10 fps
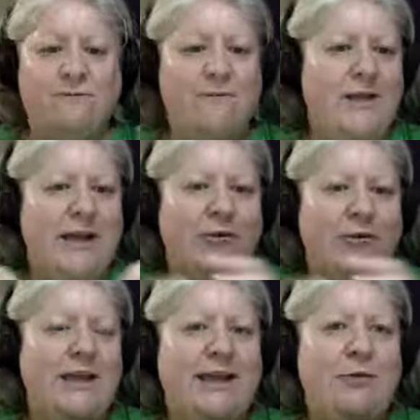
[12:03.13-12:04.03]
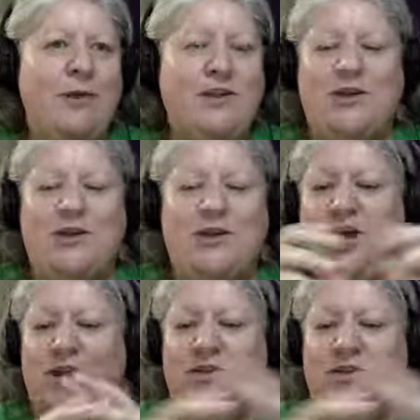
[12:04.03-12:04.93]
one that you get in the
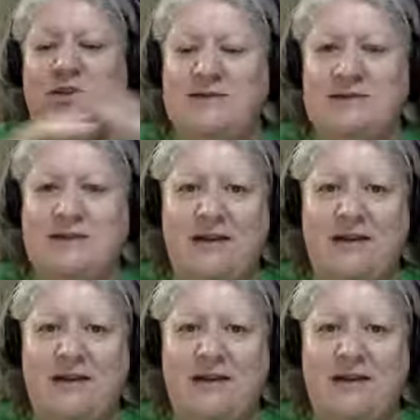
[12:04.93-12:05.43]
car that just